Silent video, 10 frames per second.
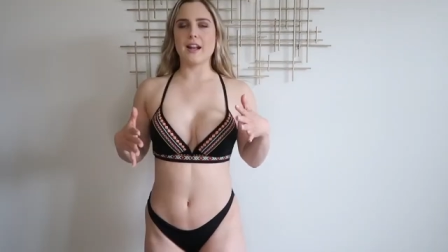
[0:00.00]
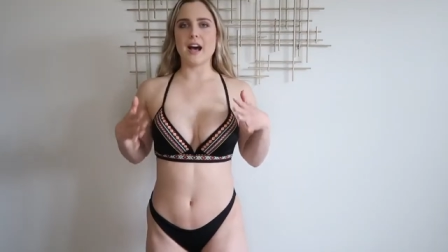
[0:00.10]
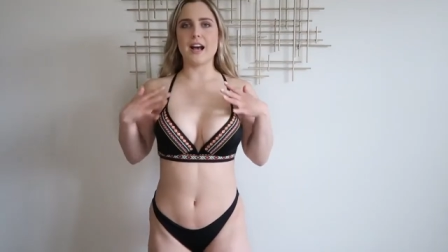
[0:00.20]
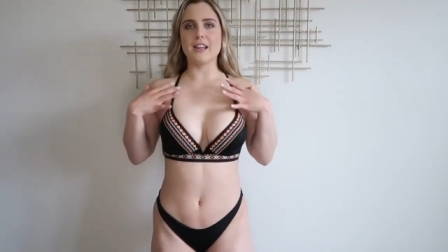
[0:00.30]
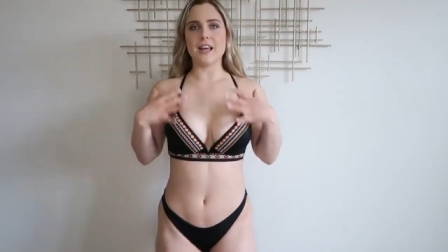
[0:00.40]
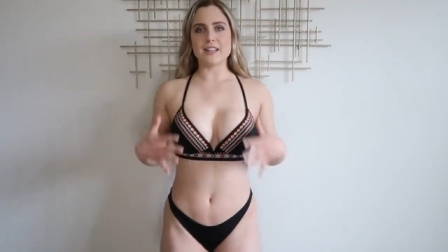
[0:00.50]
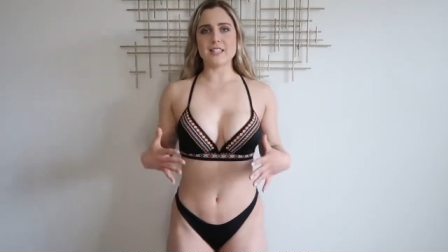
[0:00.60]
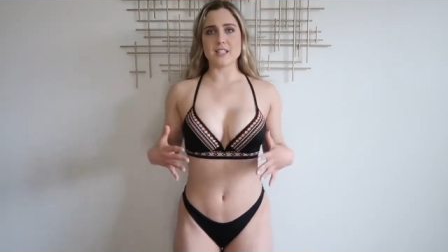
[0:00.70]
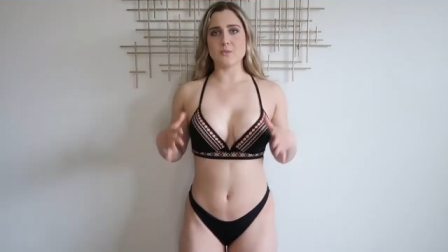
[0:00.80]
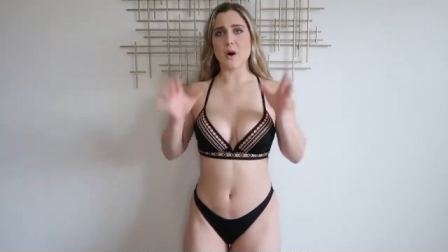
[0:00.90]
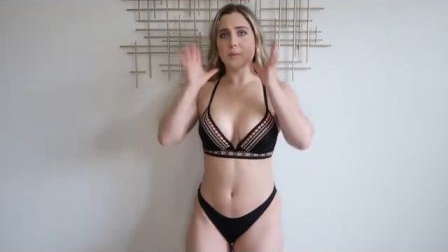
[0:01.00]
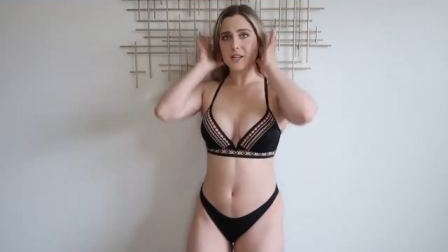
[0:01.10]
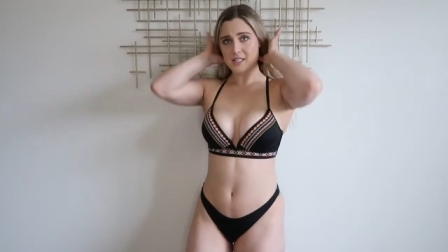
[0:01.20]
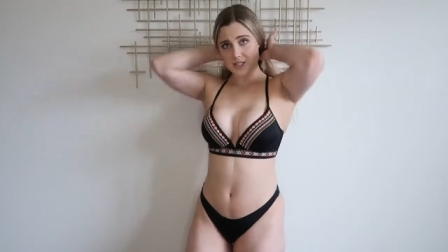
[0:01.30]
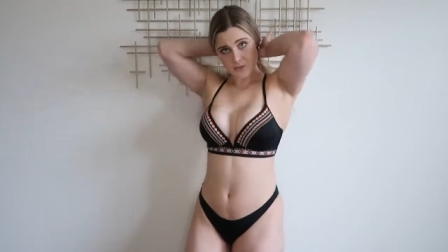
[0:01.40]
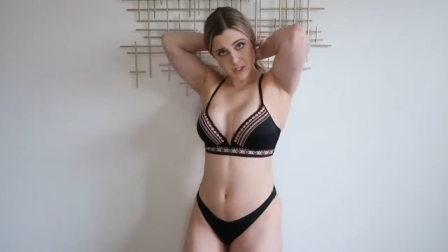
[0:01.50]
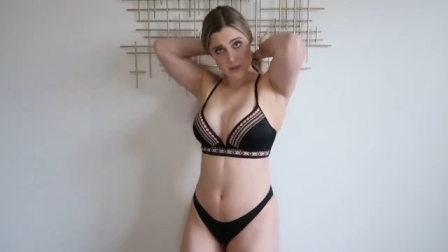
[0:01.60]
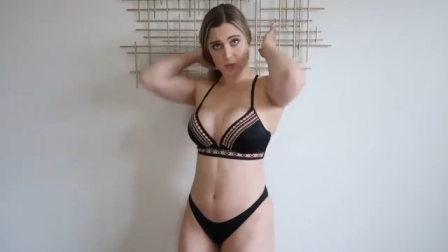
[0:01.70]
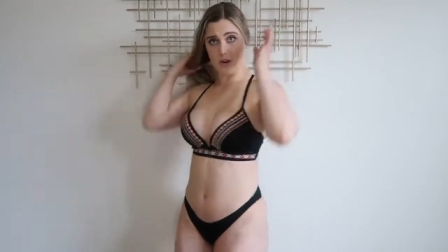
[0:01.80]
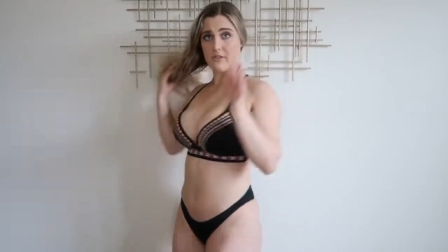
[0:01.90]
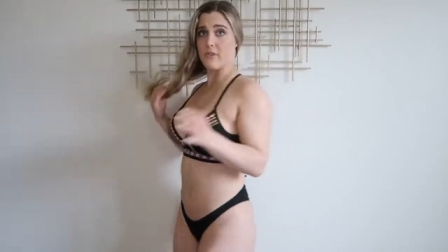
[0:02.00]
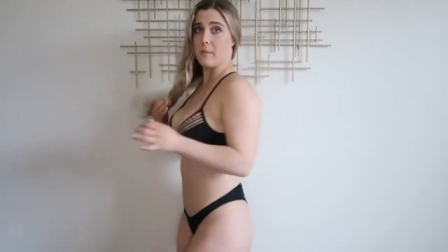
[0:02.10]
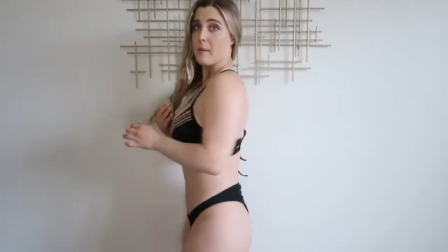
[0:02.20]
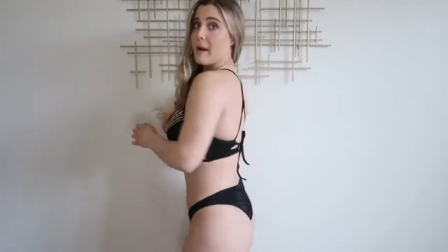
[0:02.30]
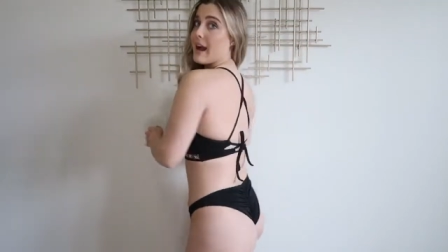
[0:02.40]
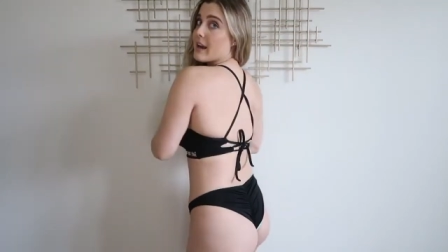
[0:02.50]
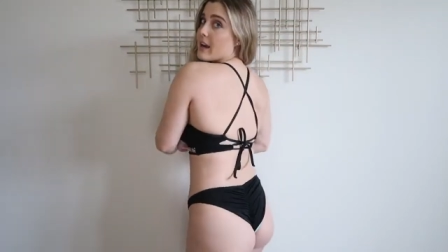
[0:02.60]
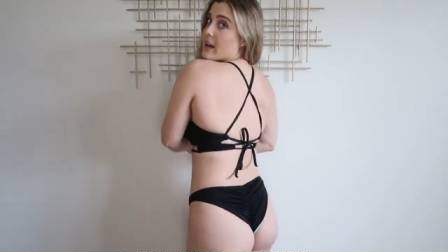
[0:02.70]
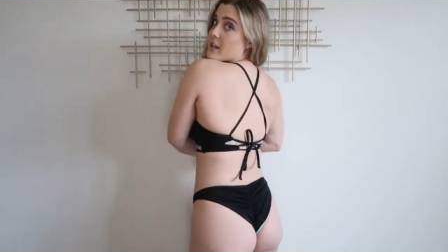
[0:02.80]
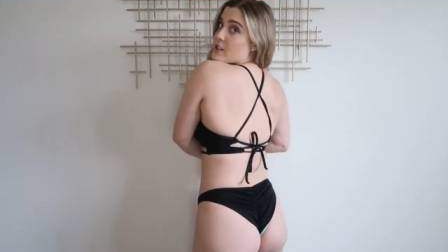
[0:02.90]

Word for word: And I like this as well because it's really supported from the back.